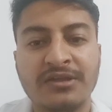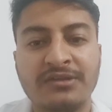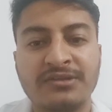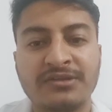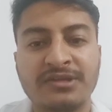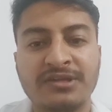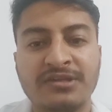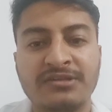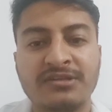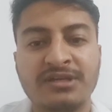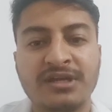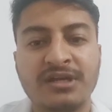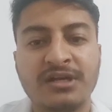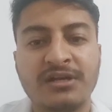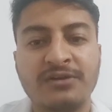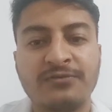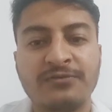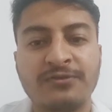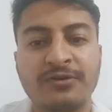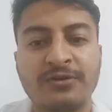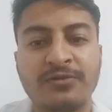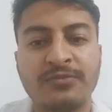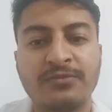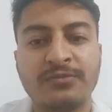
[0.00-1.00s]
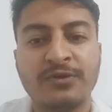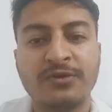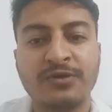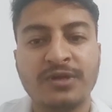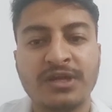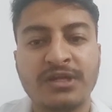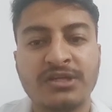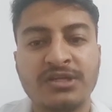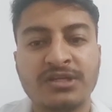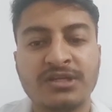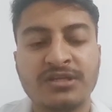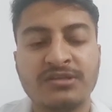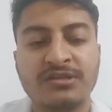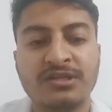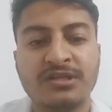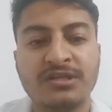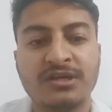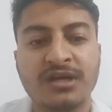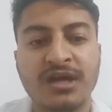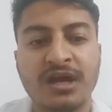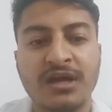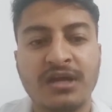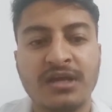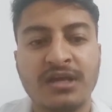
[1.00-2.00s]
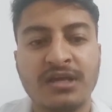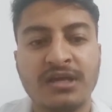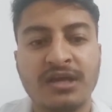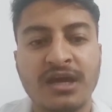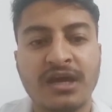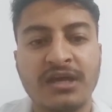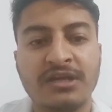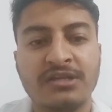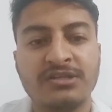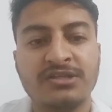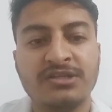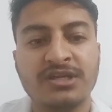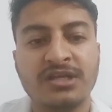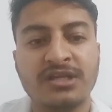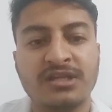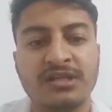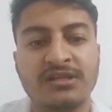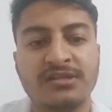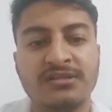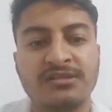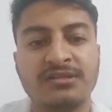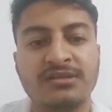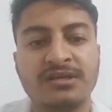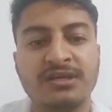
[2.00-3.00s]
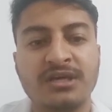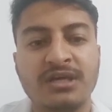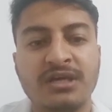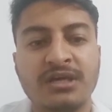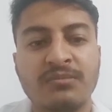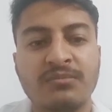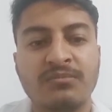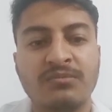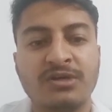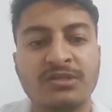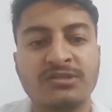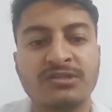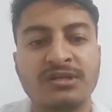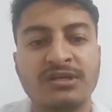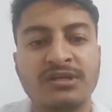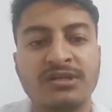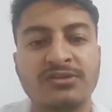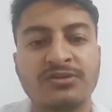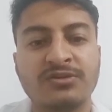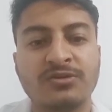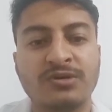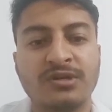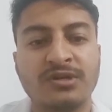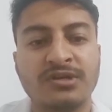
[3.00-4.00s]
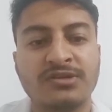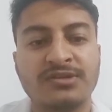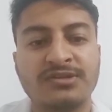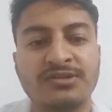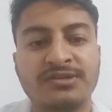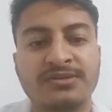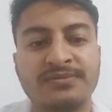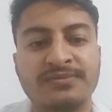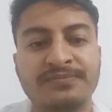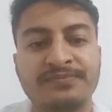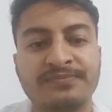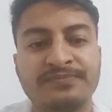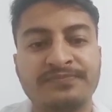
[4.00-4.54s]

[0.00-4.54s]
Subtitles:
result from mutations in cardiac ion channels. Muscle disorders.